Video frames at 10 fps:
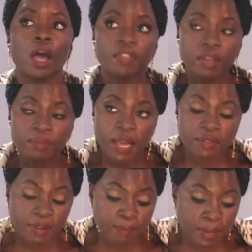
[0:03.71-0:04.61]
I think
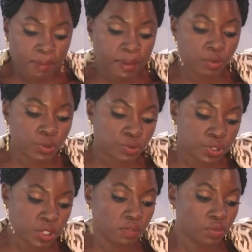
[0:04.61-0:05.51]
Black Panther was
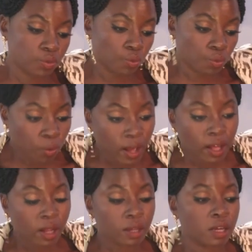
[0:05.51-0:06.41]
received
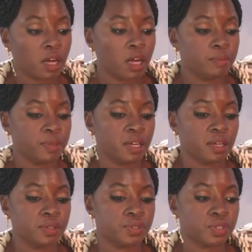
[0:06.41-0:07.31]
well
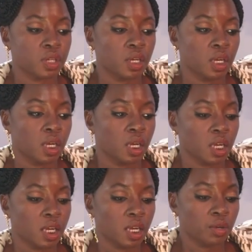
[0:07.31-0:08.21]
because
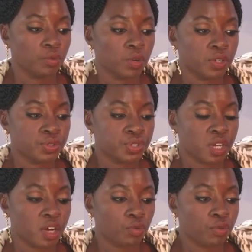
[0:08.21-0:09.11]
it was
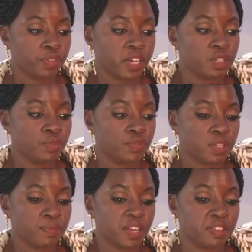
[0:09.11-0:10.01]
reflective of
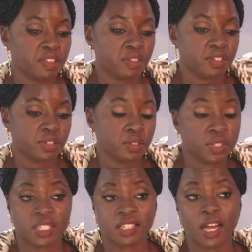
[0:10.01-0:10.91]
something I think the
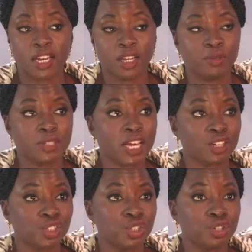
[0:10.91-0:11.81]
society was
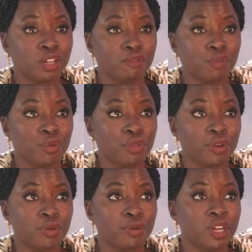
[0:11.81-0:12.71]
actually yearning for,
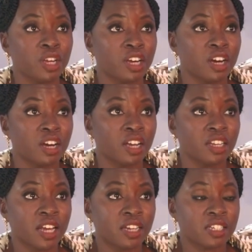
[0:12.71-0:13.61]
though
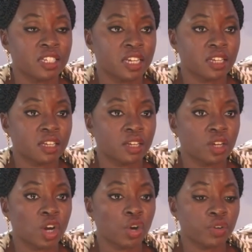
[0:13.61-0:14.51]
it had to take
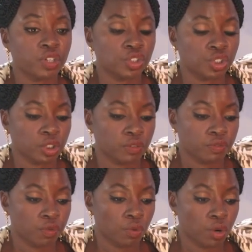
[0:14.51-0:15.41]
courage
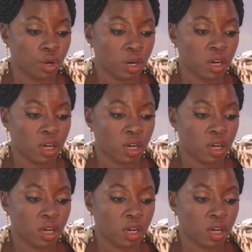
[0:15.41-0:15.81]
for